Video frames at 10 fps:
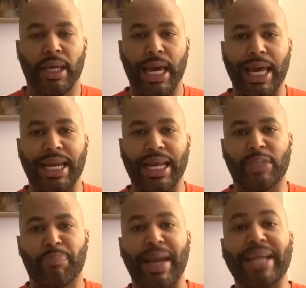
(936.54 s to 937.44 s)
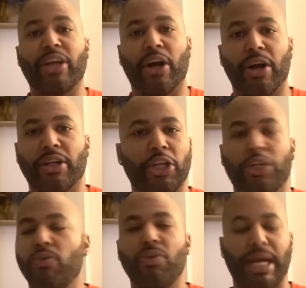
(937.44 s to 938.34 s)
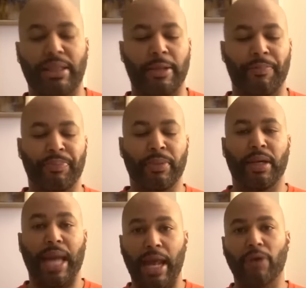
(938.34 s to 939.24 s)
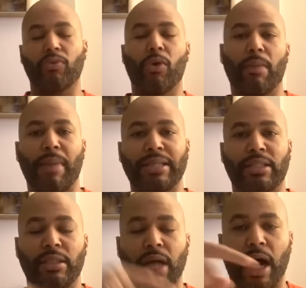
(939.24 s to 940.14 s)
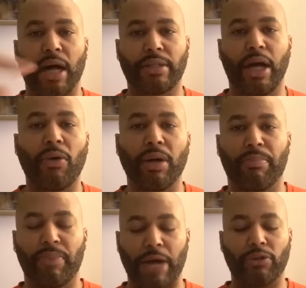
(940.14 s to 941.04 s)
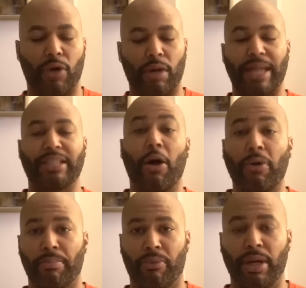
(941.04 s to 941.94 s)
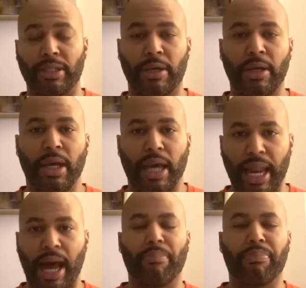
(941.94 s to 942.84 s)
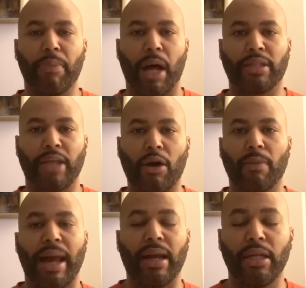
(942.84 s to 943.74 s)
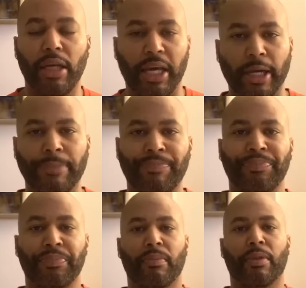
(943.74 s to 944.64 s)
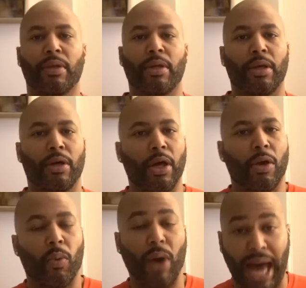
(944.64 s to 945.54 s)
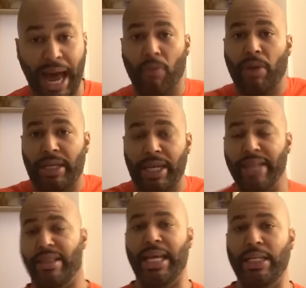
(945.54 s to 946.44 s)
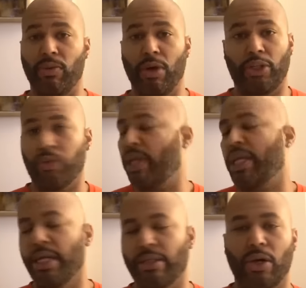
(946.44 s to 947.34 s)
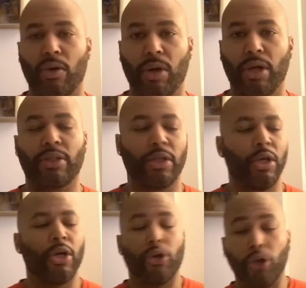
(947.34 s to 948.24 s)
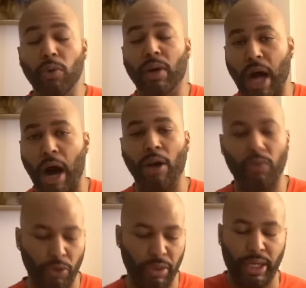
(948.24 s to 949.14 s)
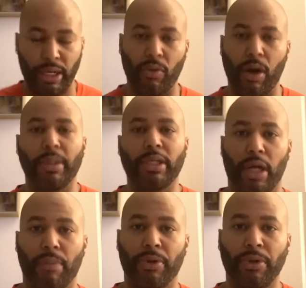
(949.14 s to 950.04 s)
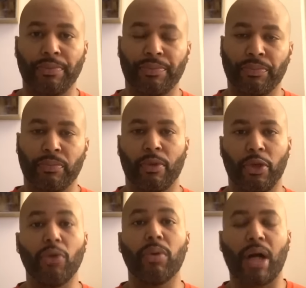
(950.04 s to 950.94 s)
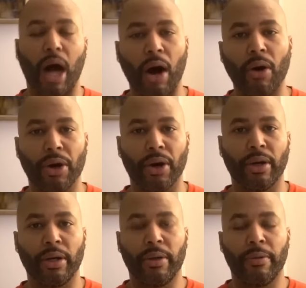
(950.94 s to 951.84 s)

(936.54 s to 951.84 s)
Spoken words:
and then expect her to do nothing. Now that was one of my talking points, and I'll talk about it a little here. Well, how we did things was 20 years ago was you would get a woman's number, you would call her,